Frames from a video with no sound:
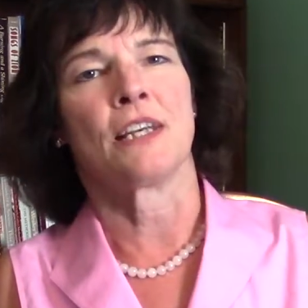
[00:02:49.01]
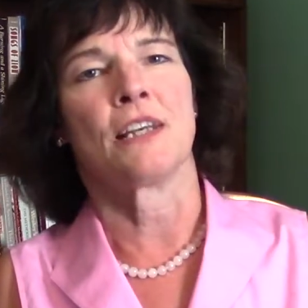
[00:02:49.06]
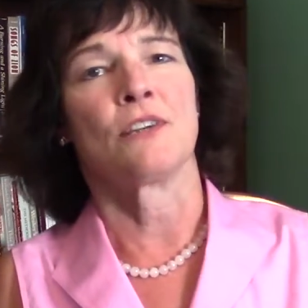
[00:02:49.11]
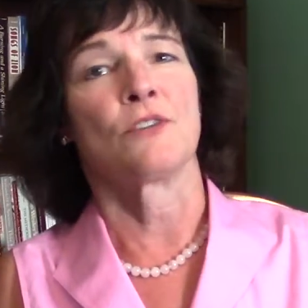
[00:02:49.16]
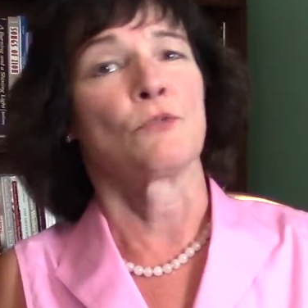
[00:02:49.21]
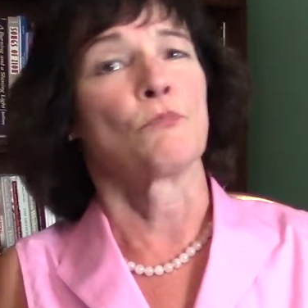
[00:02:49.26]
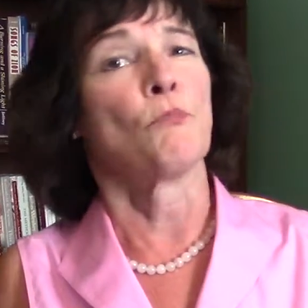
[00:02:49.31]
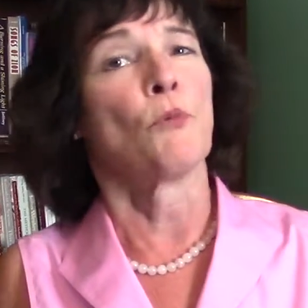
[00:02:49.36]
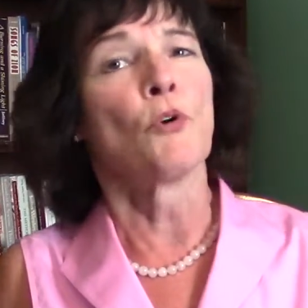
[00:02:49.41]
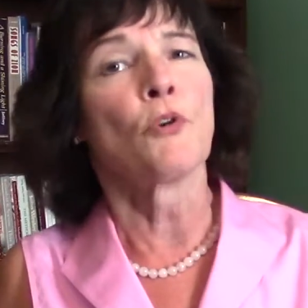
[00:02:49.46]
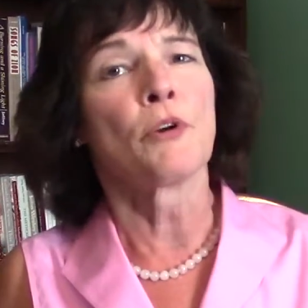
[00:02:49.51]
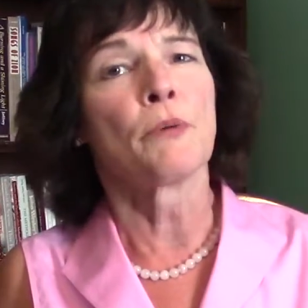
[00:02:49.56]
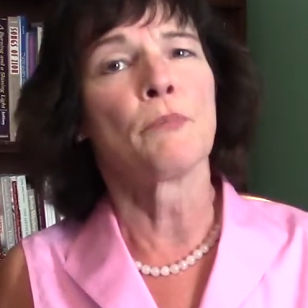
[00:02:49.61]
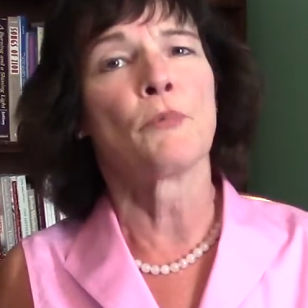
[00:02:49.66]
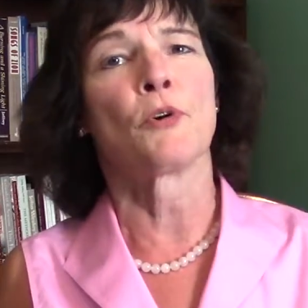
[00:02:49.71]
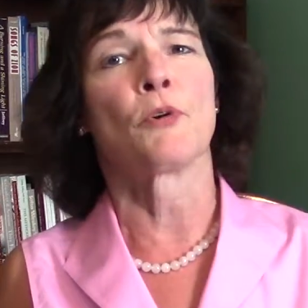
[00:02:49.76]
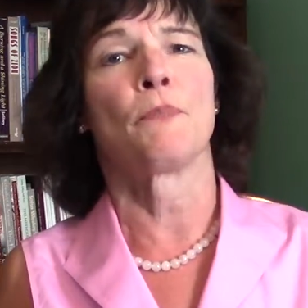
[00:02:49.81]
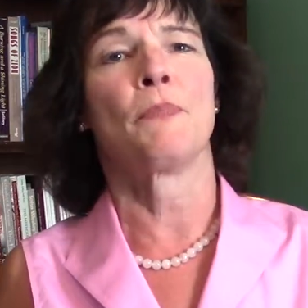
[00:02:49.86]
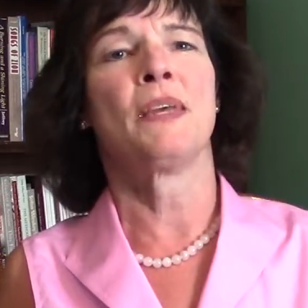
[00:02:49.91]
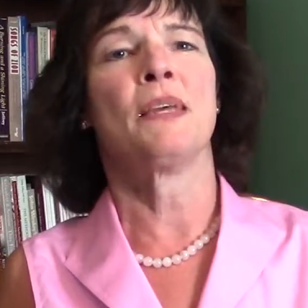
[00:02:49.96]
as more and
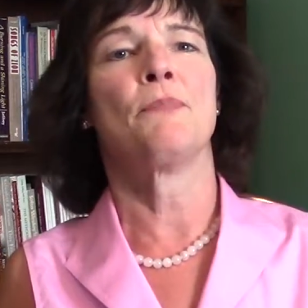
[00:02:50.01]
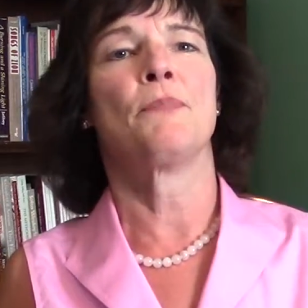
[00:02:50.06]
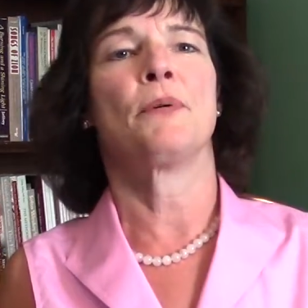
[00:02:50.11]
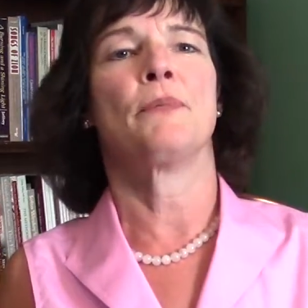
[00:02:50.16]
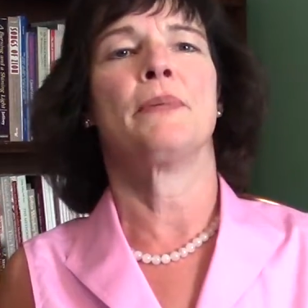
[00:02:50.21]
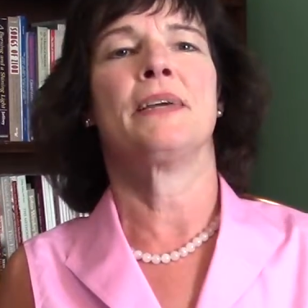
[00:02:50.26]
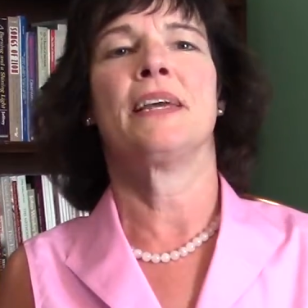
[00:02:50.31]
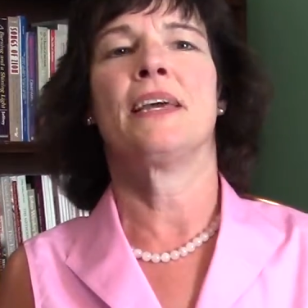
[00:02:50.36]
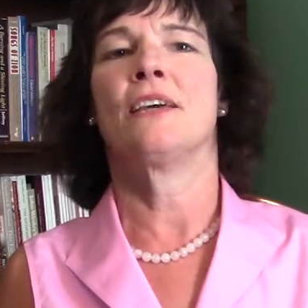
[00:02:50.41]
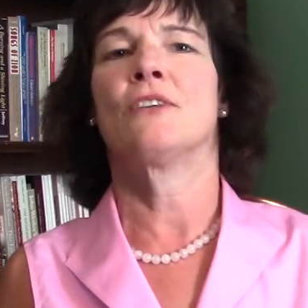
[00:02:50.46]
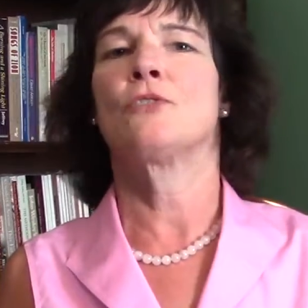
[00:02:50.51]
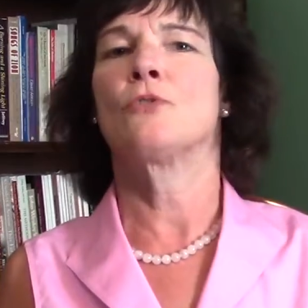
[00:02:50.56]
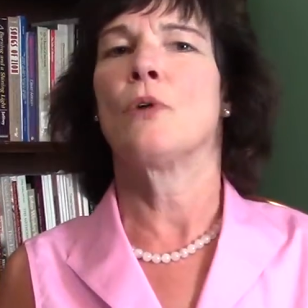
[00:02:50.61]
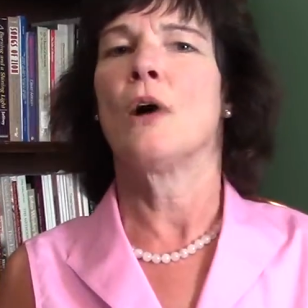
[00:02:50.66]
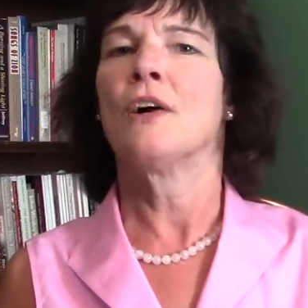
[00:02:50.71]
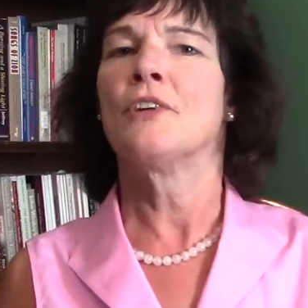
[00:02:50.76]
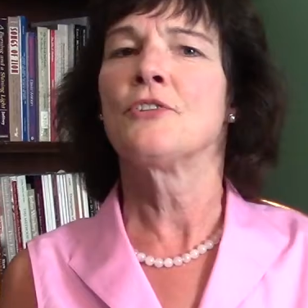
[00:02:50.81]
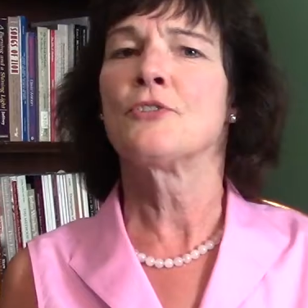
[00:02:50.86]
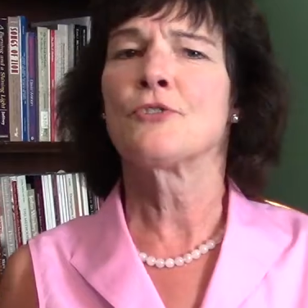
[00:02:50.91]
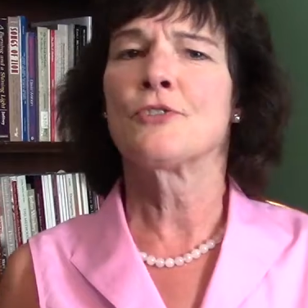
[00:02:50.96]
more people began to
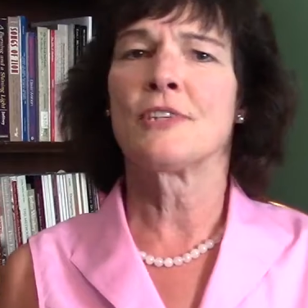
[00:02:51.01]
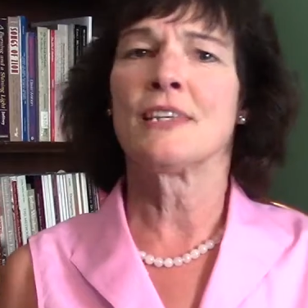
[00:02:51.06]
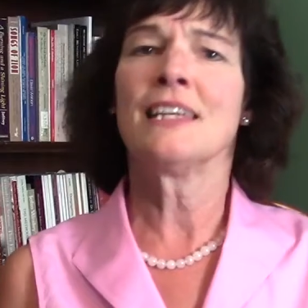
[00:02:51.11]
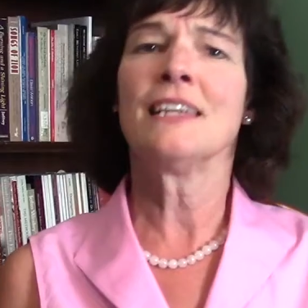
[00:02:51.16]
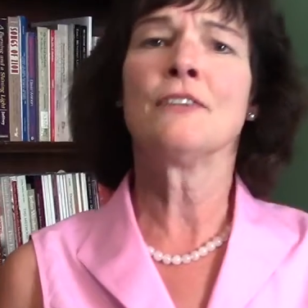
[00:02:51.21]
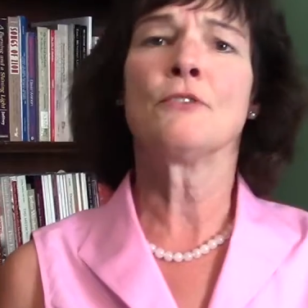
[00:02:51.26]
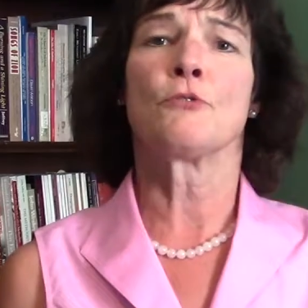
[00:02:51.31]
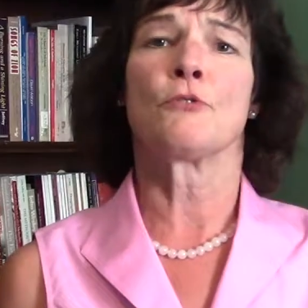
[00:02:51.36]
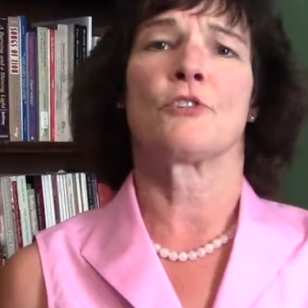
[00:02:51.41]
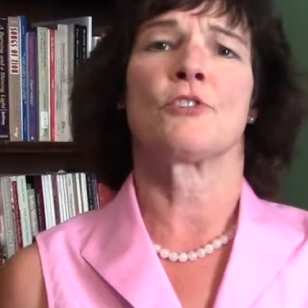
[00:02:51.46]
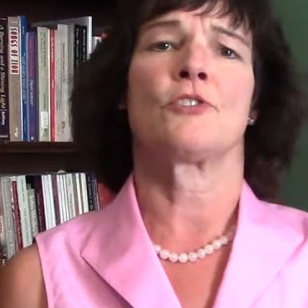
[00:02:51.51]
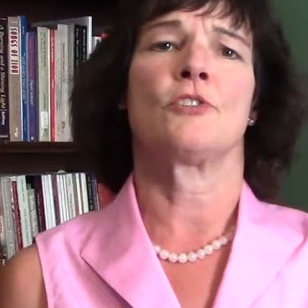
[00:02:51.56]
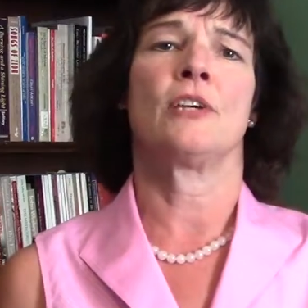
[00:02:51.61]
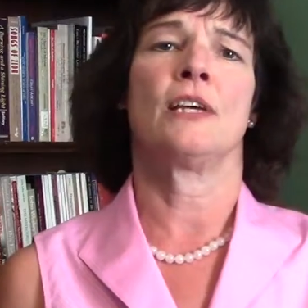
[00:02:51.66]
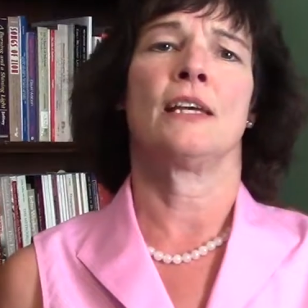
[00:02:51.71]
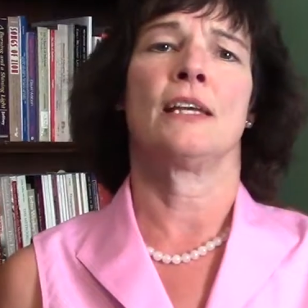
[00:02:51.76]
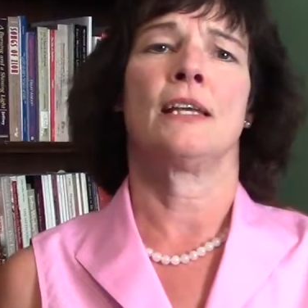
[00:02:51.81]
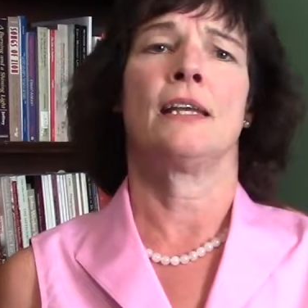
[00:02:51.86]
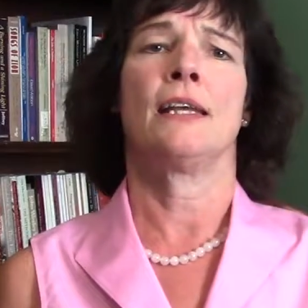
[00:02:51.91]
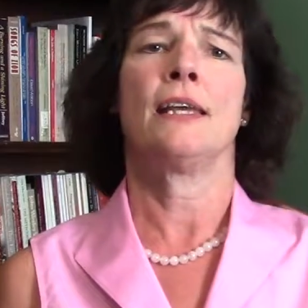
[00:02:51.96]
understand
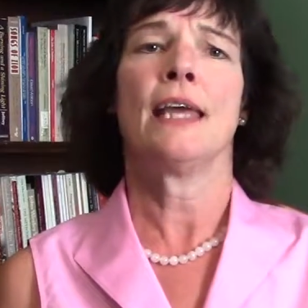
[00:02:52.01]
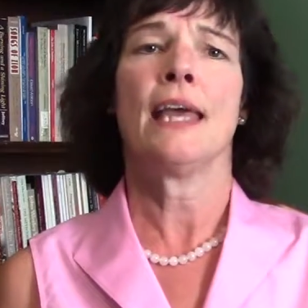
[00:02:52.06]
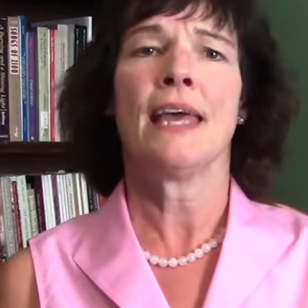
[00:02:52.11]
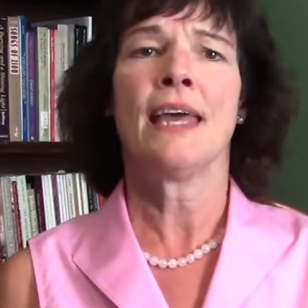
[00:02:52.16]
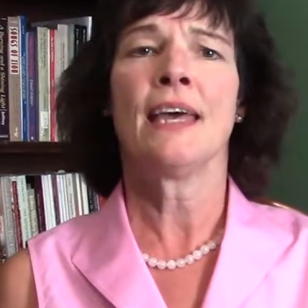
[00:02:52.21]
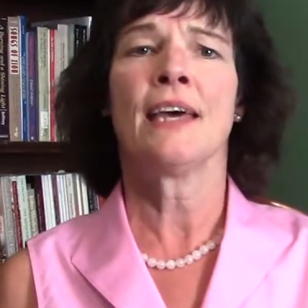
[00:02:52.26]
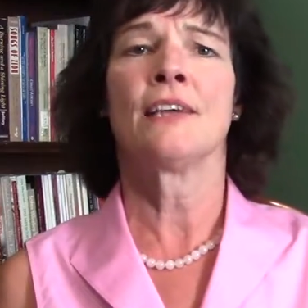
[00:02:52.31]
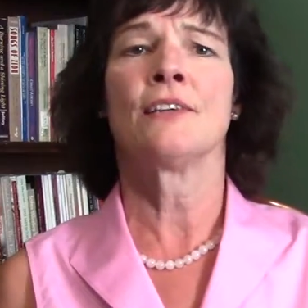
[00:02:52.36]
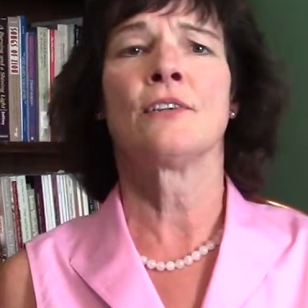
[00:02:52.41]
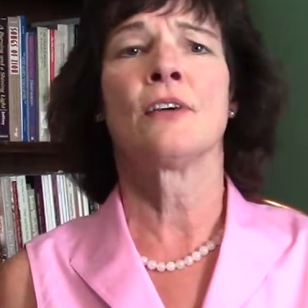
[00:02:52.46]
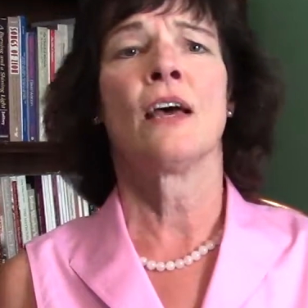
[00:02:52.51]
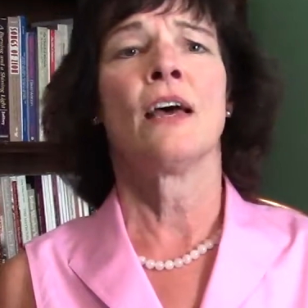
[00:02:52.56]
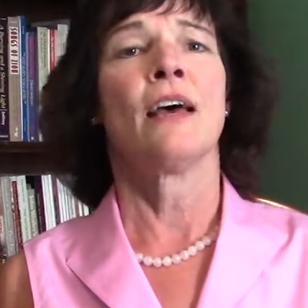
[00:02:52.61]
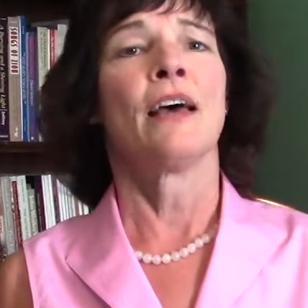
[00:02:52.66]
Christianity and